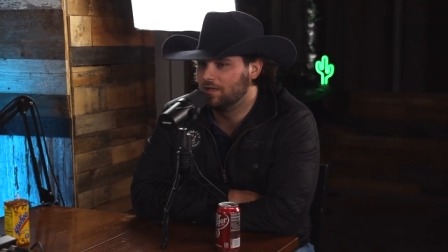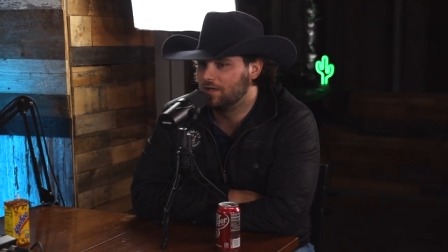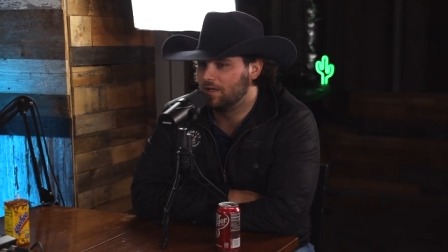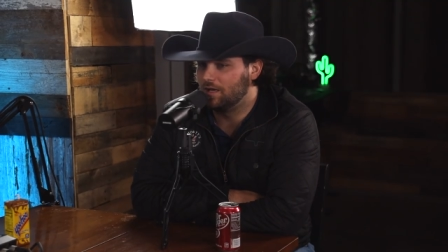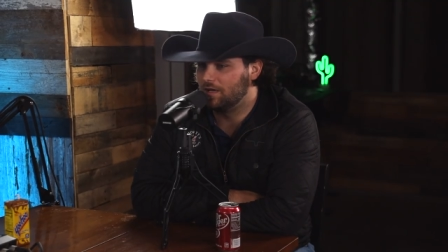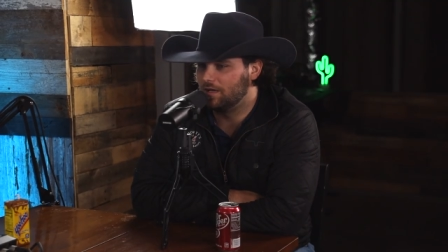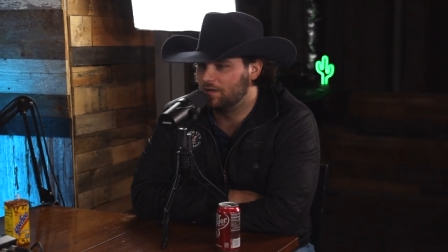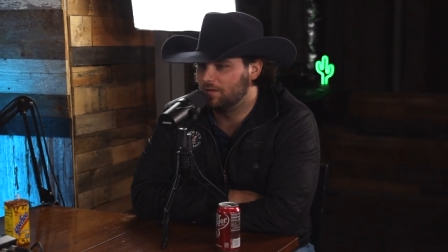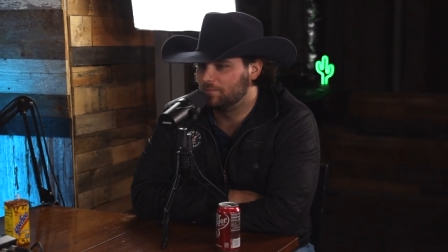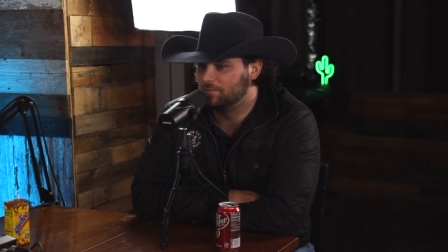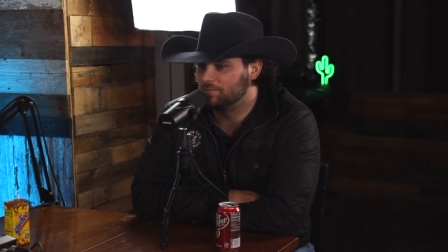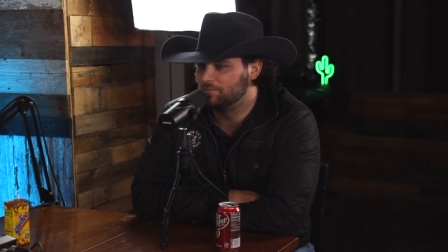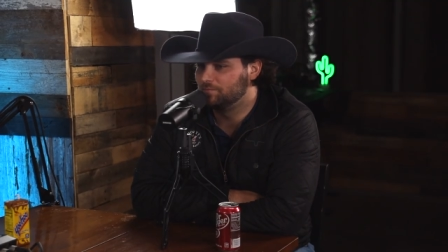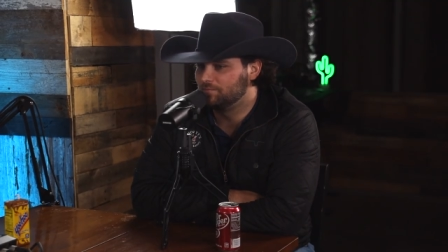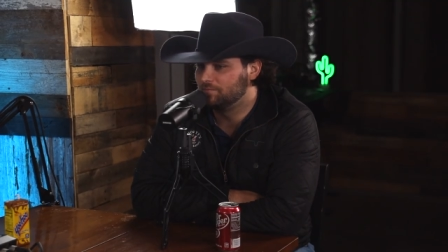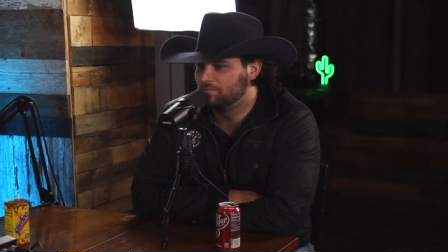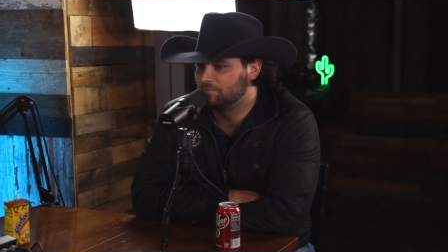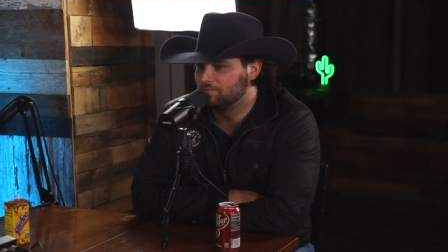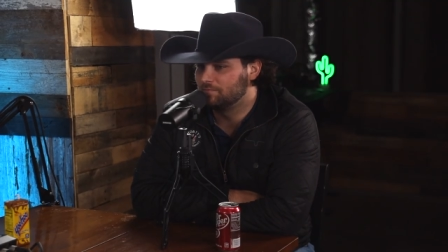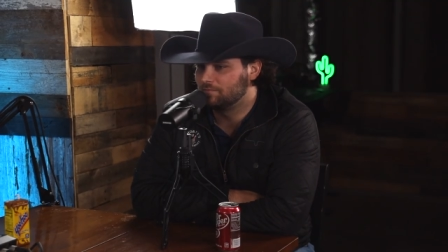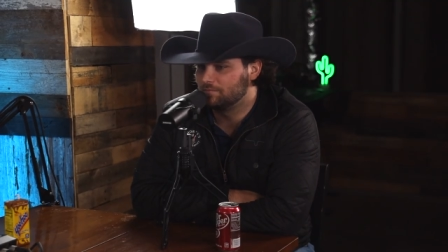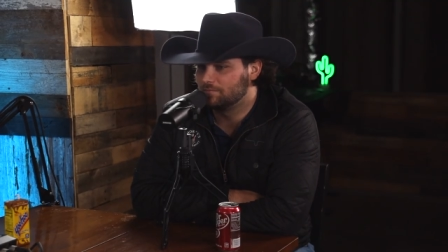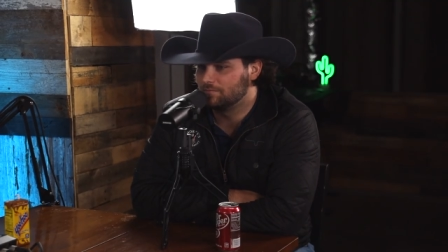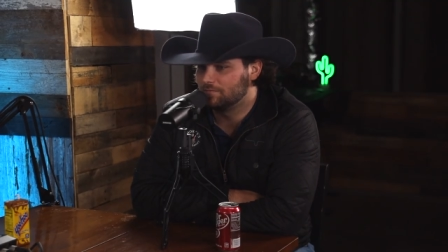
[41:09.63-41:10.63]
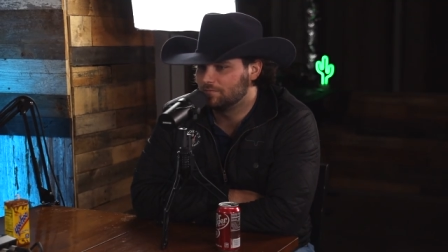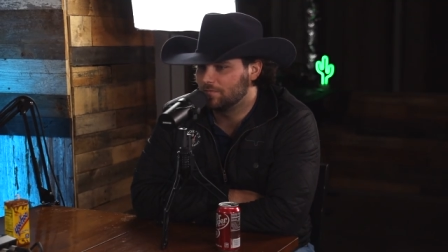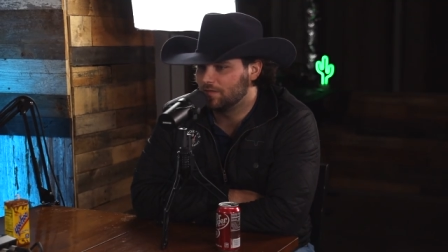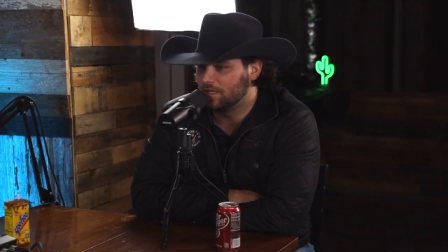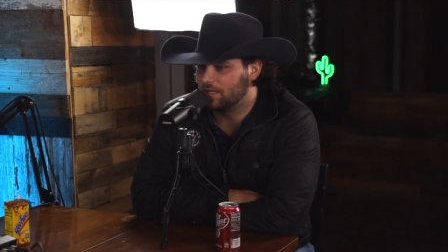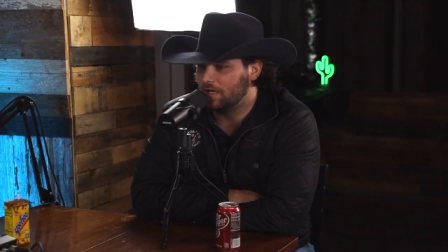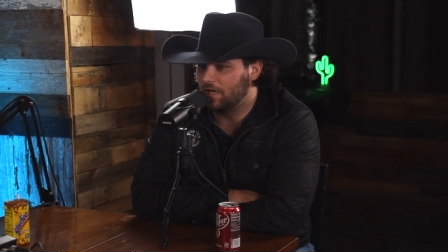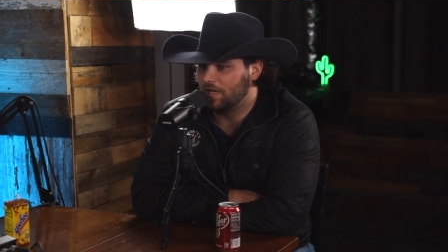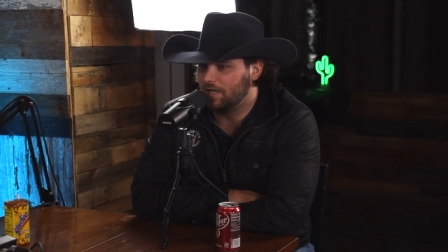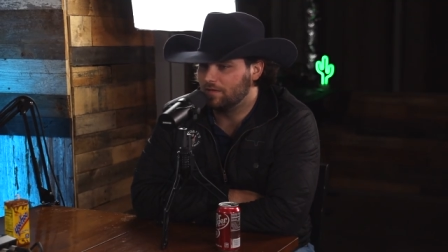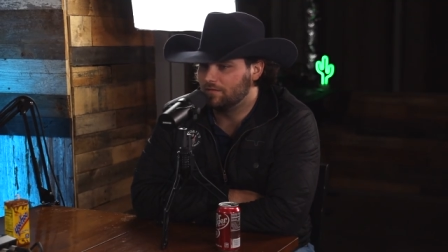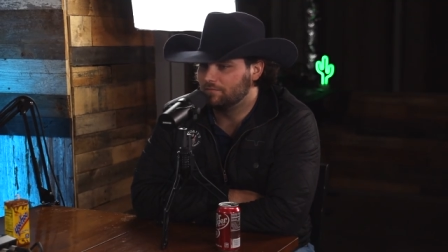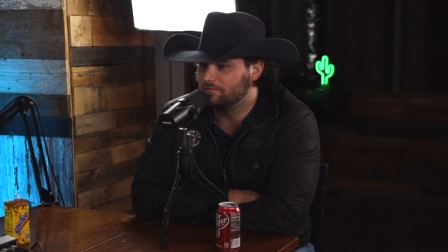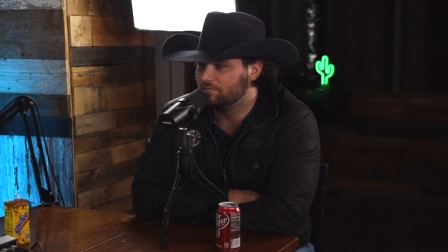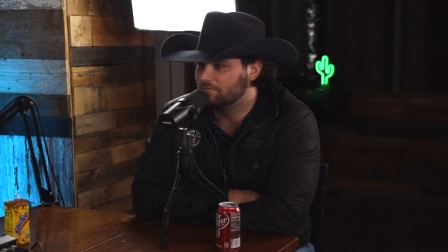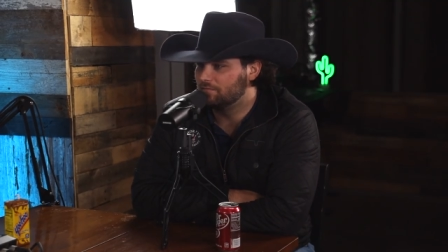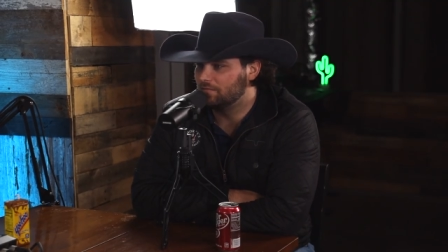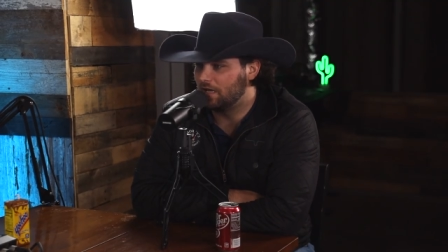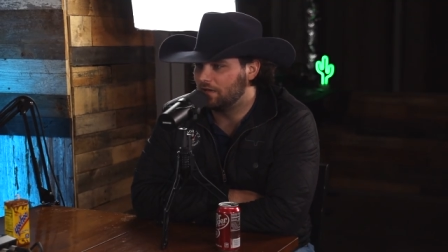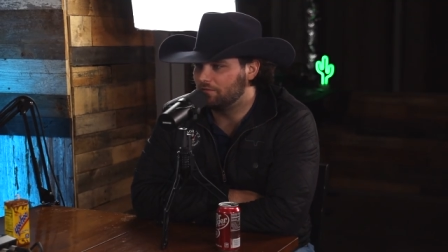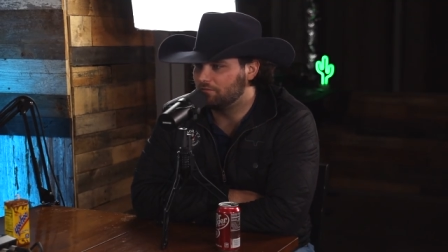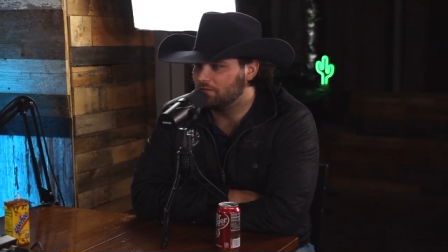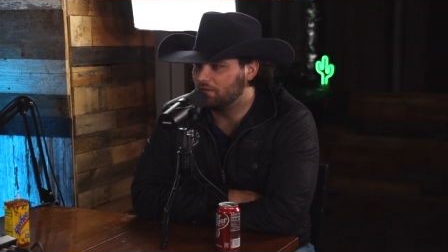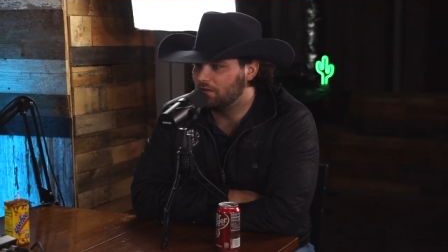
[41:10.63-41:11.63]
yeah. Um, And
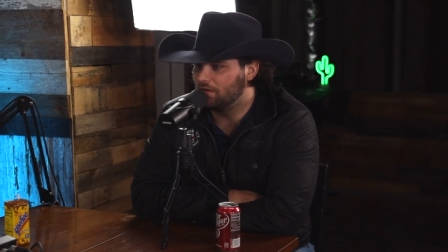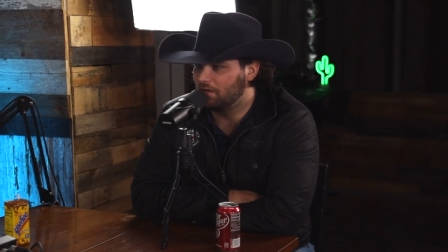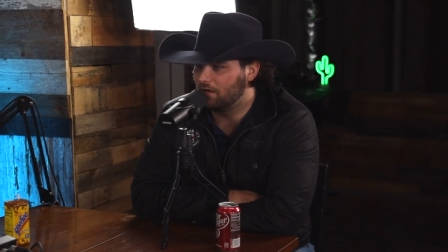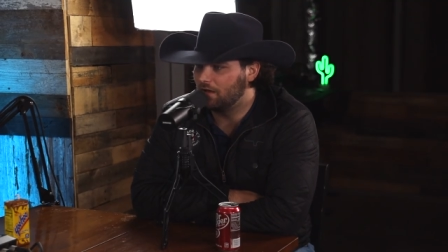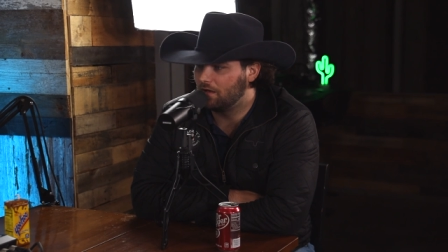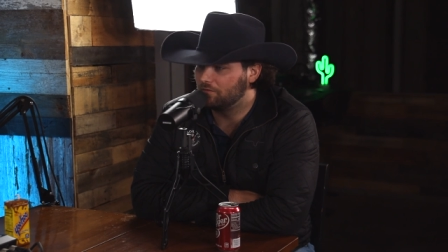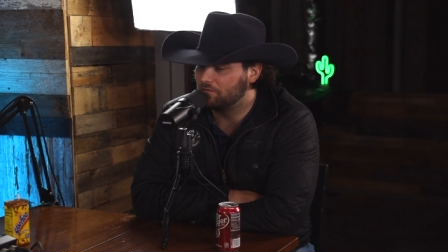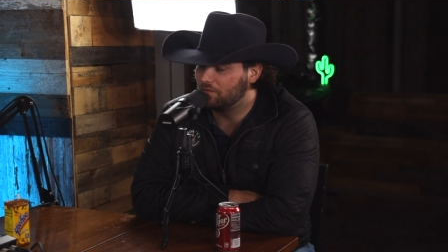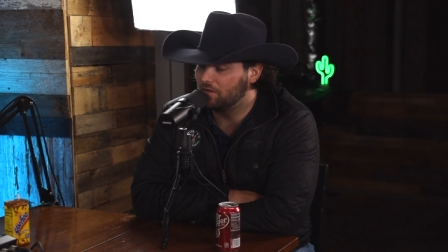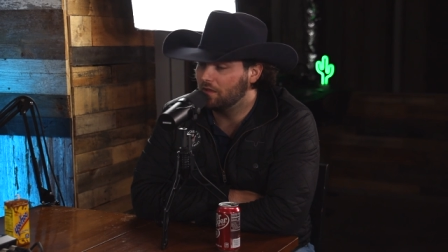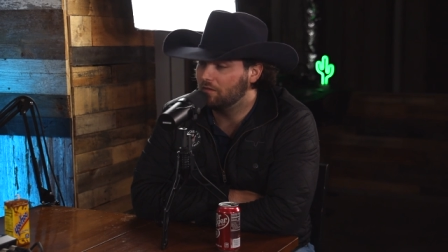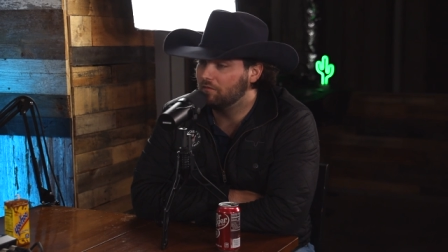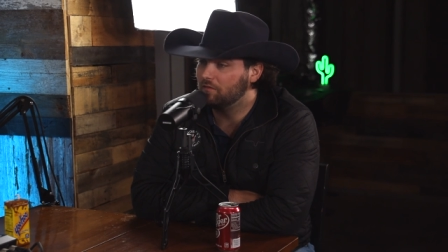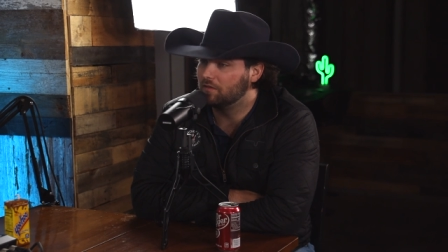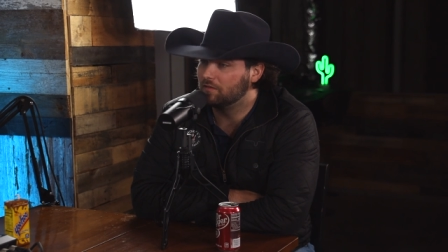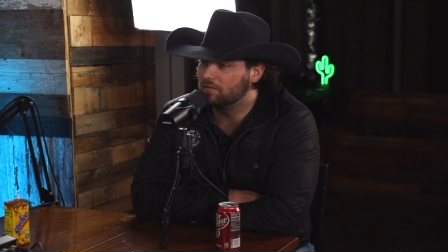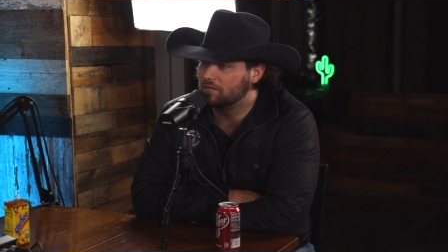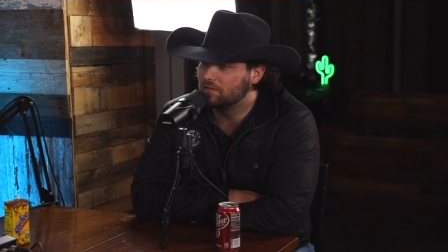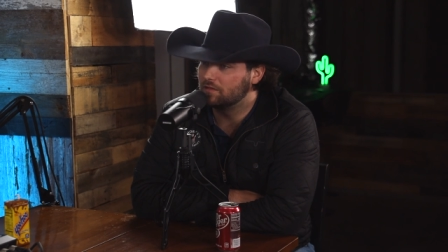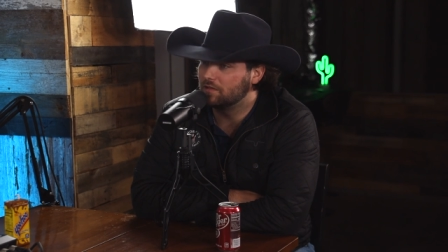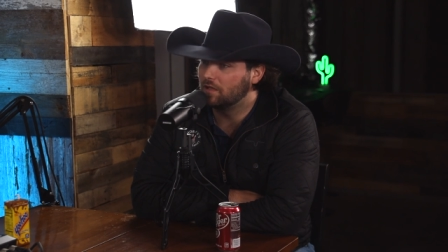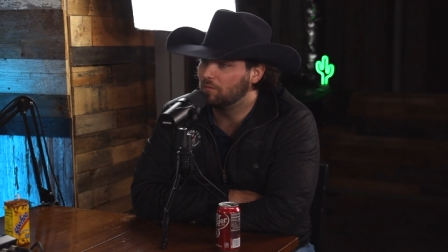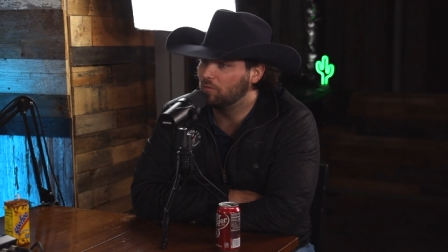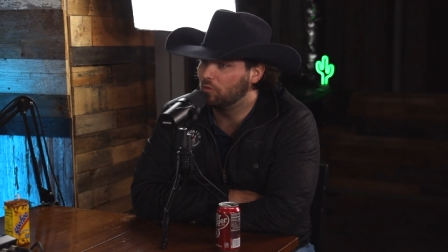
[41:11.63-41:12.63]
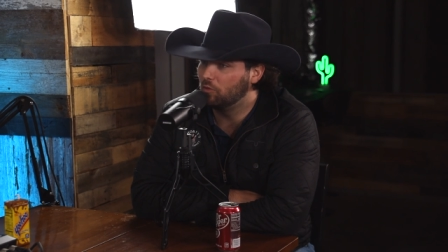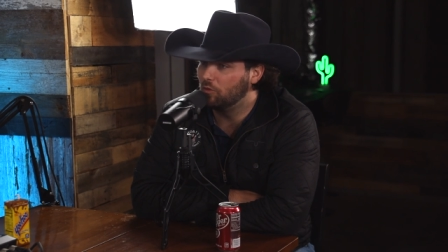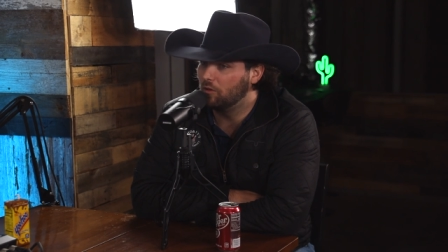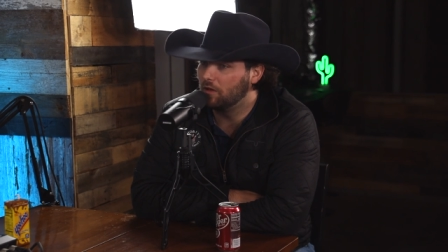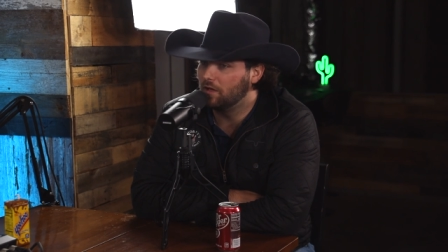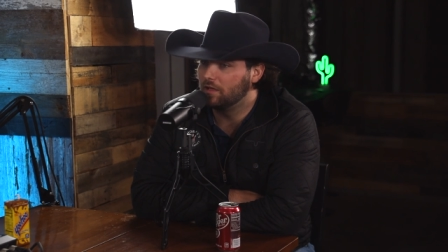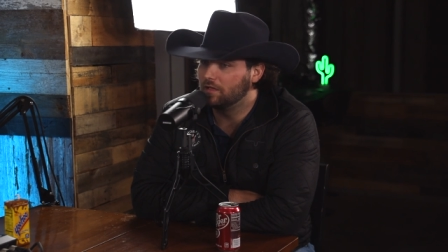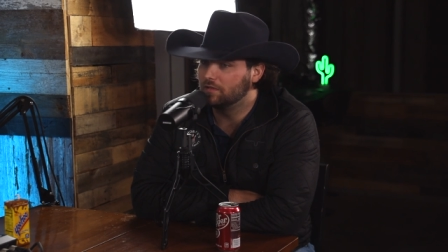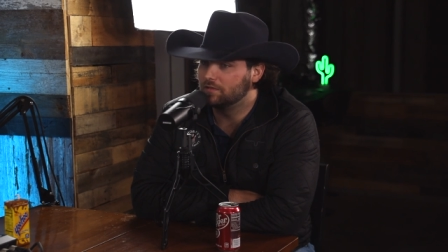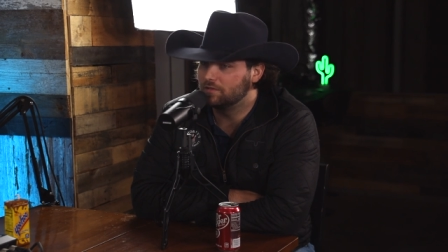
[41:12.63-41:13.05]
I've I've given some away